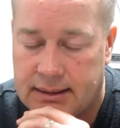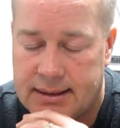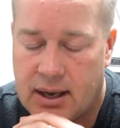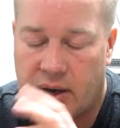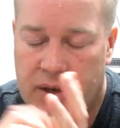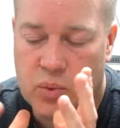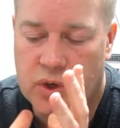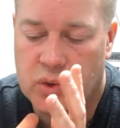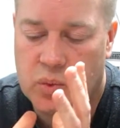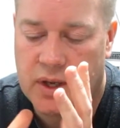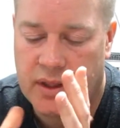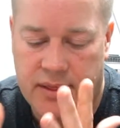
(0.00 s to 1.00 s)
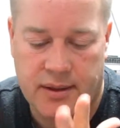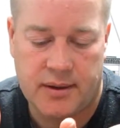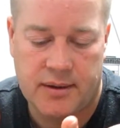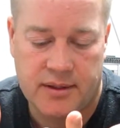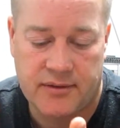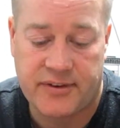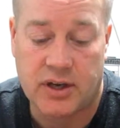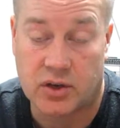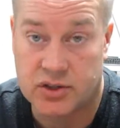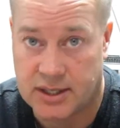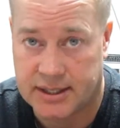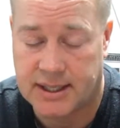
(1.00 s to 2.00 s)
Now I work with the
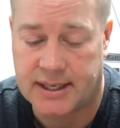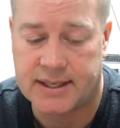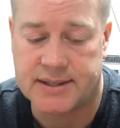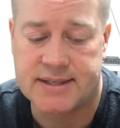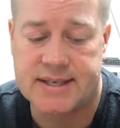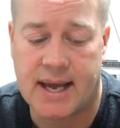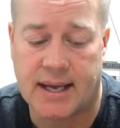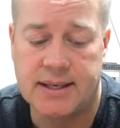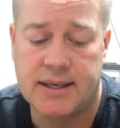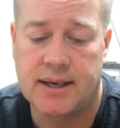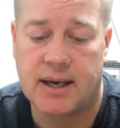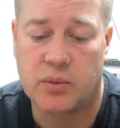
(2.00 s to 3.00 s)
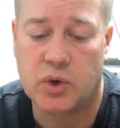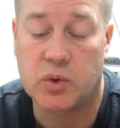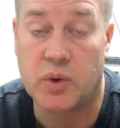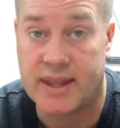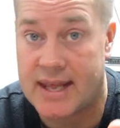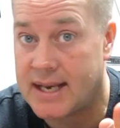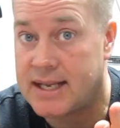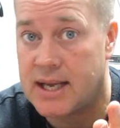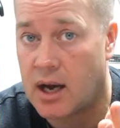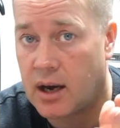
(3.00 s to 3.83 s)
fingers, like I had said. I work with any